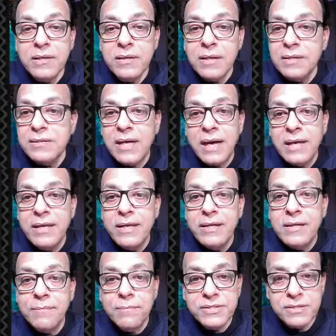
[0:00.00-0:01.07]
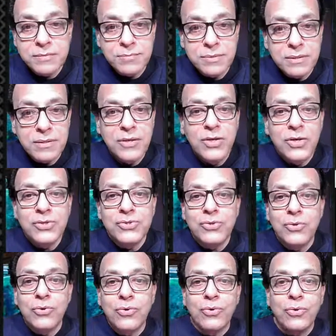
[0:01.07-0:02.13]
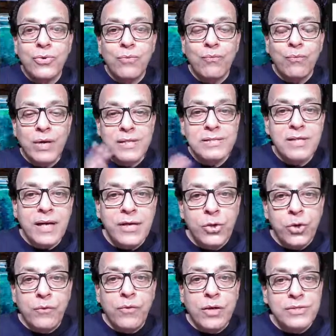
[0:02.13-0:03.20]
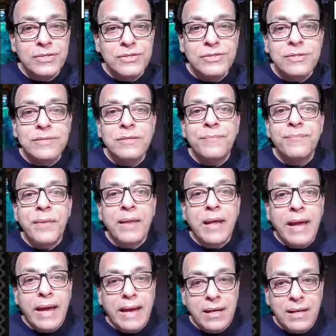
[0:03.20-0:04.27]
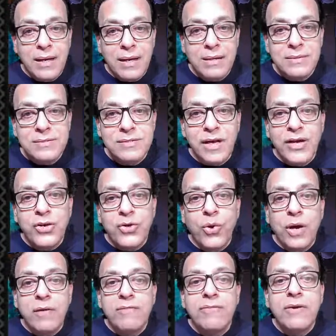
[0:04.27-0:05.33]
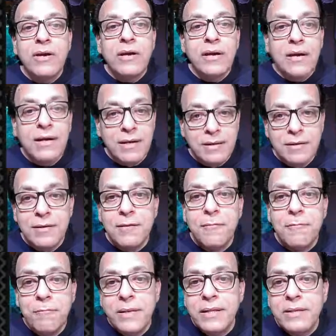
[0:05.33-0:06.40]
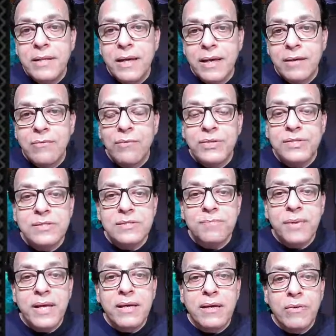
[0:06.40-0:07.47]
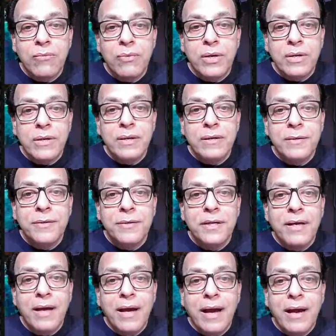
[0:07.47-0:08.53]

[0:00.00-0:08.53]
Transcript: Methane is highly combustible. So one side you have oxygen and other side you have methane, which is being converted.